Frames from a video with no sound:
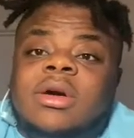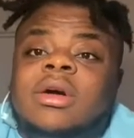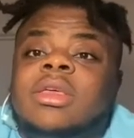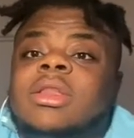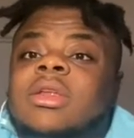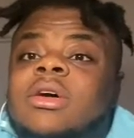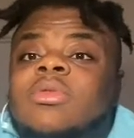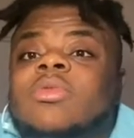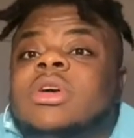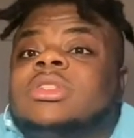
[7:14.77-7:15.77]
Hug your
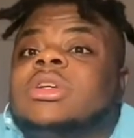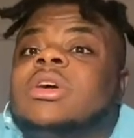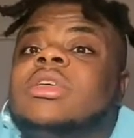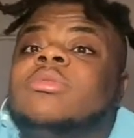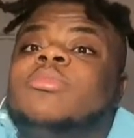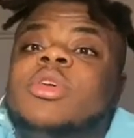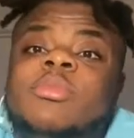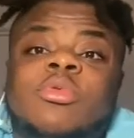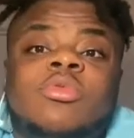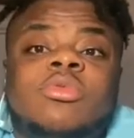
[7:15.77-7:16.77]
loved ones, hug your
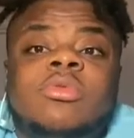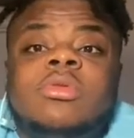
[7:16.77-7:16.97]
people.